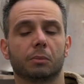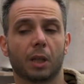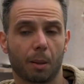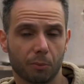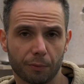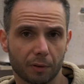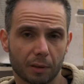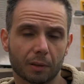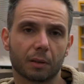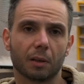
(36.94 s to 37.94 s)
came to
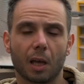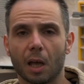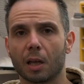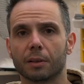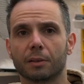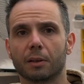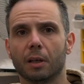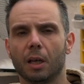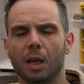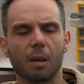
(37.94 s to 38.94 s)
visit, and
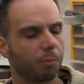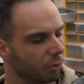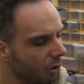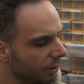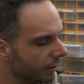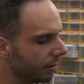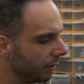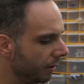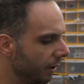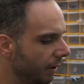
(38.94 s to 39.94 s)
he brought
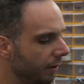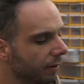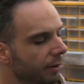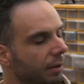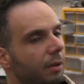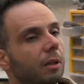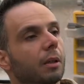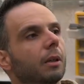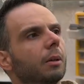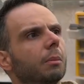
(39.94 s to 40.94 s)
this,
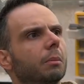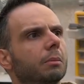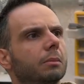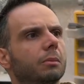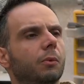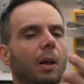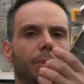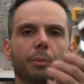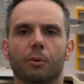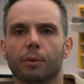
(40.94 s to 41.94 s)

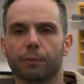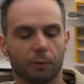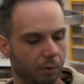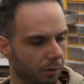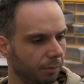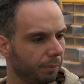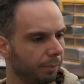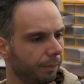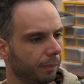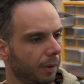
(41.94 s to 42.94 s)
beautiful
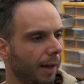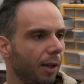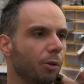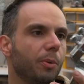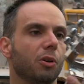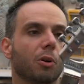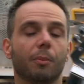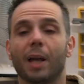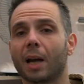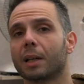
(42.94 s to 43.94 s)

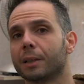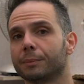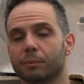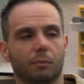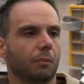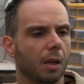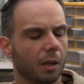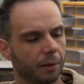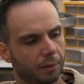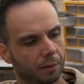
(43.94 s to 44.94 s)
aluminium neck.
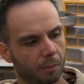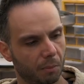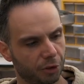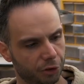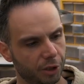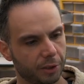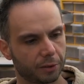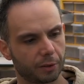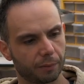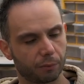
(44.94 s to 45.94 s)
It's
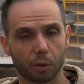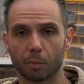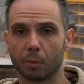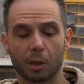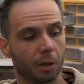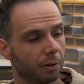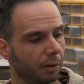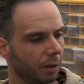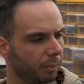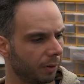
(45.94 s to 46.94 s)
machined from a
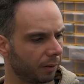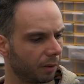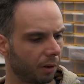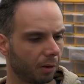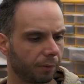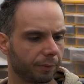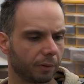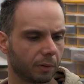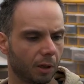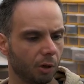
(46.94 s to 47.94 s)
single piece of
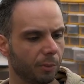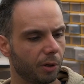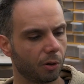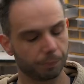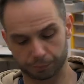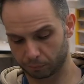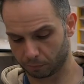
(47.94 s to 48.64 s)
aluminium.